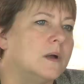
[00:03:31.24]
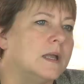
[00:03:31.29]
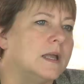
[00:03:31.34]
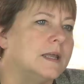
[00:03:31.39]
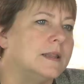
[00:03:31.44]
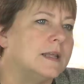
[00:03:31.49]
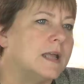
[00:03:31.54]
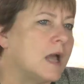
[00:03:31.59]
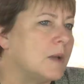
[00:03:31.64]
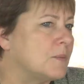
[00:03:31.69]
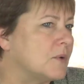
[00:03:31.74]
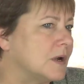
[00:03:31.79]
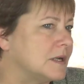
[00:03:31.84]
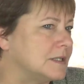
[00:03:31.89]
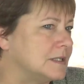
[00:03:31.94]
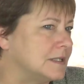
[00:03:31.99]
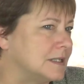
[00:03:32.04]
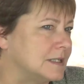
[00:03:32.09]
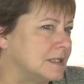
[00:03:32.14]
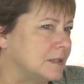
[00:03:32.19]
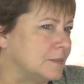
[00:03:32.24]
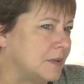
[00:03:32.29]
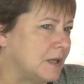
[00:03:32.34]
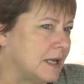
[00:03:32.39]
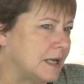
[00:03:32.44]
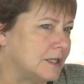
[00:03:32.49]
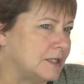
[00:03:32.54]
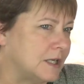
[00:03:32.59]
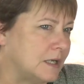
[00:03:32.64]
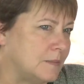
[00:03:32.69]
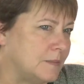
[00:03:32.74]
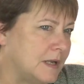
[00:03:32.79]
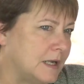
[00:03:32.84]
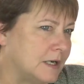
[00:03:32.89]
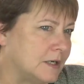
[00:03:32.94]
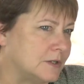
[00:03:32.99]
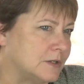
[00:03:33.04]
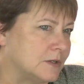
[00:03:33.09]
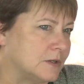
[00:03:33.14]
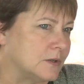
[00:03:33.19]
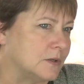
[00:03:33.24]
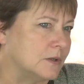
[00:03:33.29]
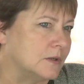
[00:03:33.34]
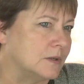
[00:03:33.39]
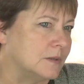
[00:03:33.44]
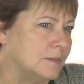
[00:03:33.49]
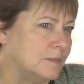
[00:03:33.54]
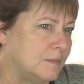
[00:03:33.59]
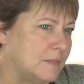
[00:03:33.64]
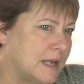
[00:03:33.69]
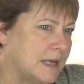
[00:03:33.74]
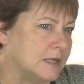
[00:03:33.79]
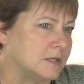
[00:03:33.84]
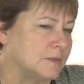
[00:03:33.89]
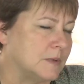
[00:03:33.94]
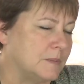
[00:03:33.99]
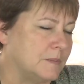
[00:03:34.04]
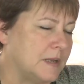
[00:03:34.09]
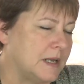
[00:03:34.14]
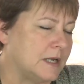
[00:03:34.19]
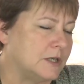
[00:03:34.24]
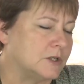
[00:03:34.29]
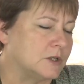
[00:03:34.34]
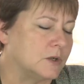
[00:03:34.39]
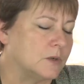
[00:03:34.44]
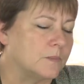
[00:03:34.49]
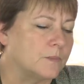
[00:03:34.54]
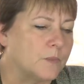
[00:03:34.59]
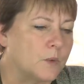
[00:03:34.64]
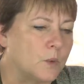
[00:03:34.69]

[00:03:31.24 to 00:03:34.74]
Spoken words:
In the operations and supply chain management major,